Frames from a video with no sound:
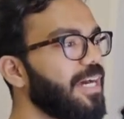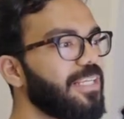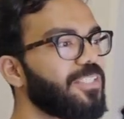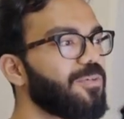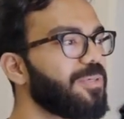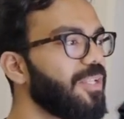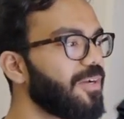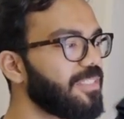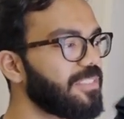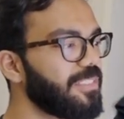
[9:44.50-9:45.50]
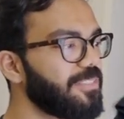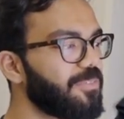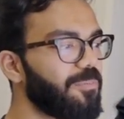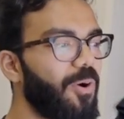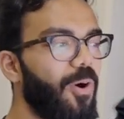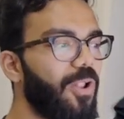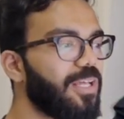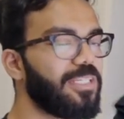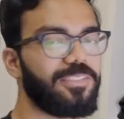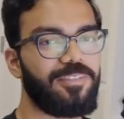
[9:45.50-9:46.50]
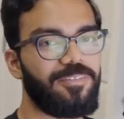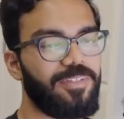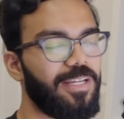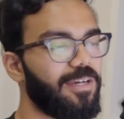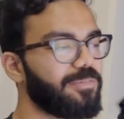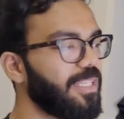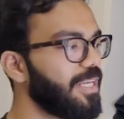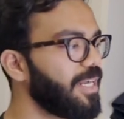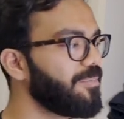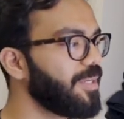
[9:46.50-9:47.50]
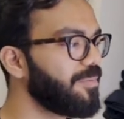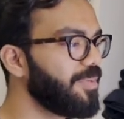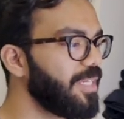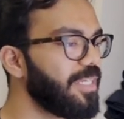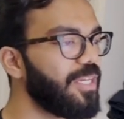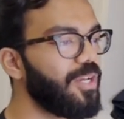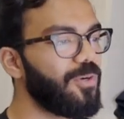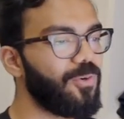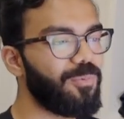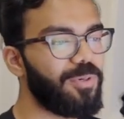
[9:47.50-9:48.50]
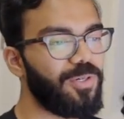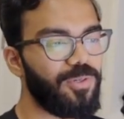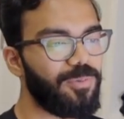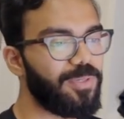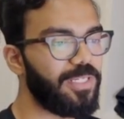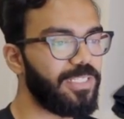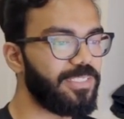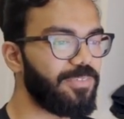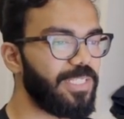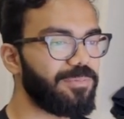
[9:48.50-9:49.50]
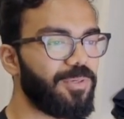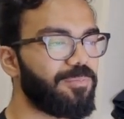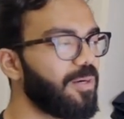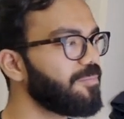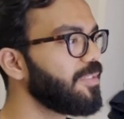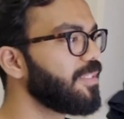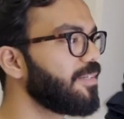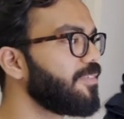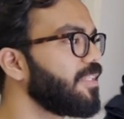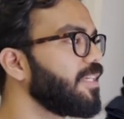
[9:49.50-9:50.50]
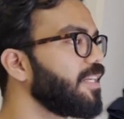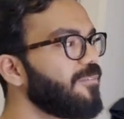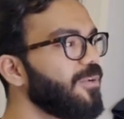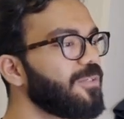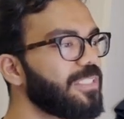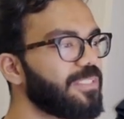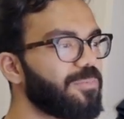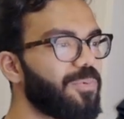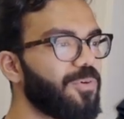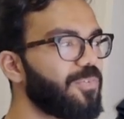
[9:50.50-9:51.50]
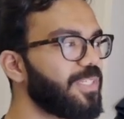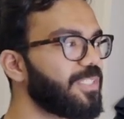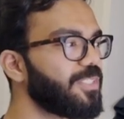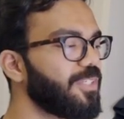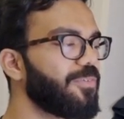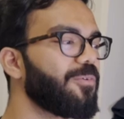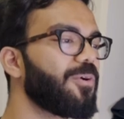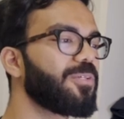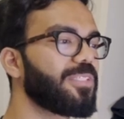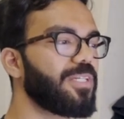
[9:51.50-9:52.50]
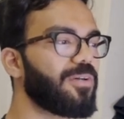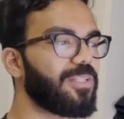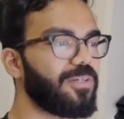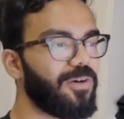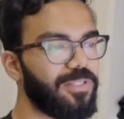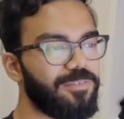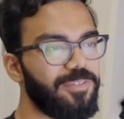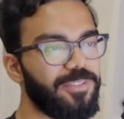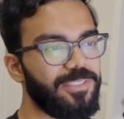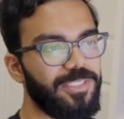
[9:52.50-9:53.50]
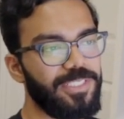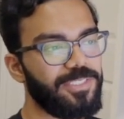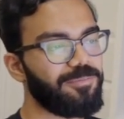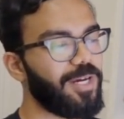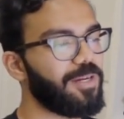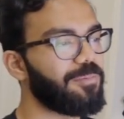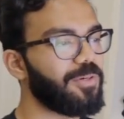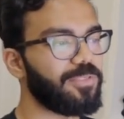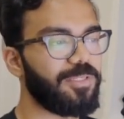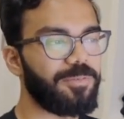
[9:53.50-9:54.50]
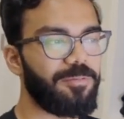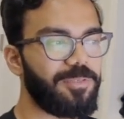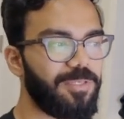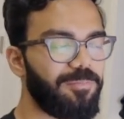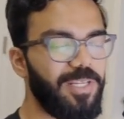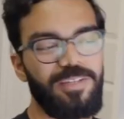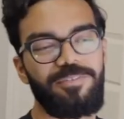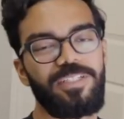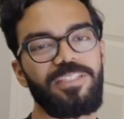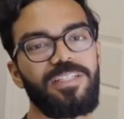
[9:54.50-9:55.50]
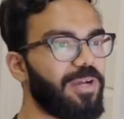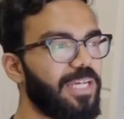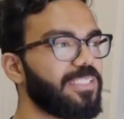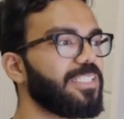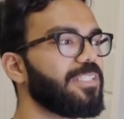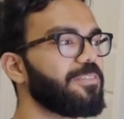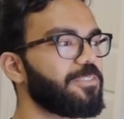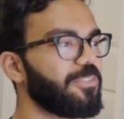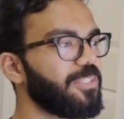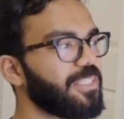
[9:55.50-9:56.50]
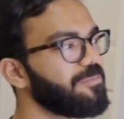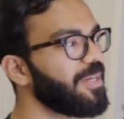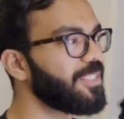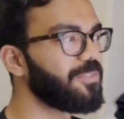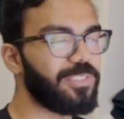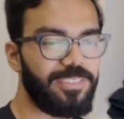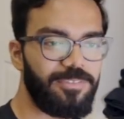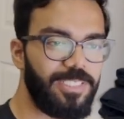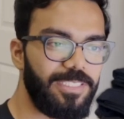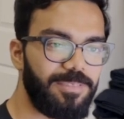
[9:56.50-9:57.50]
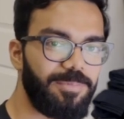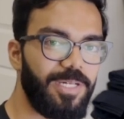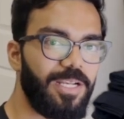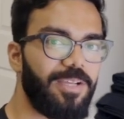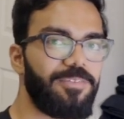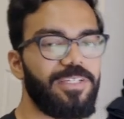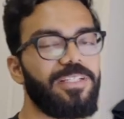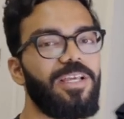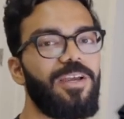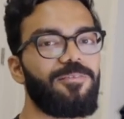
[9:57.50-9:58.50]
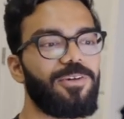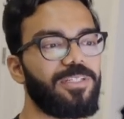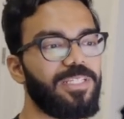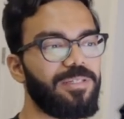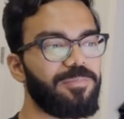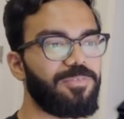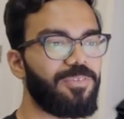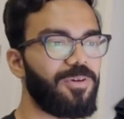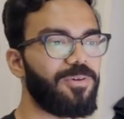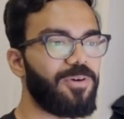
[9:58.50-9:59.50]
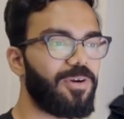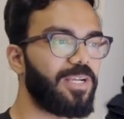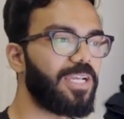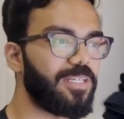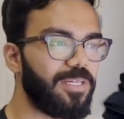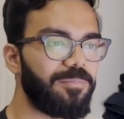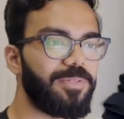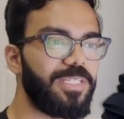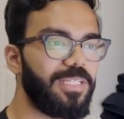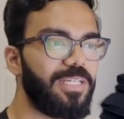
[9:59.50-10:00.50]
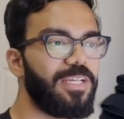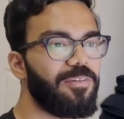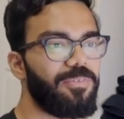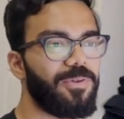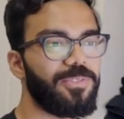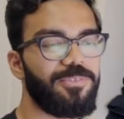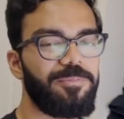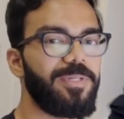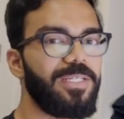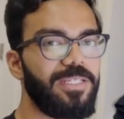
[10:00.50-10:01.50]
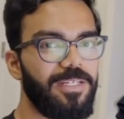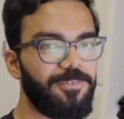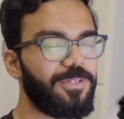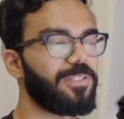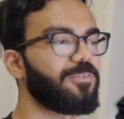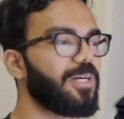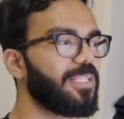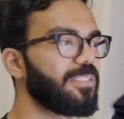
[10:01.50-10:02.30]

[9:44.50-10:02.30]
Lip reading: it'll show me login screens from all kinds of different apps like Airbnb, Uber, Uber Eats, Facebook, Bumble, everything. Flows is a pro feature, so if you want to see all the flows, you need to buy a pro subscription. But I feel as an individual, we can make do with screens, but I feel for a team of flow or like a company, flows would be a worthwhile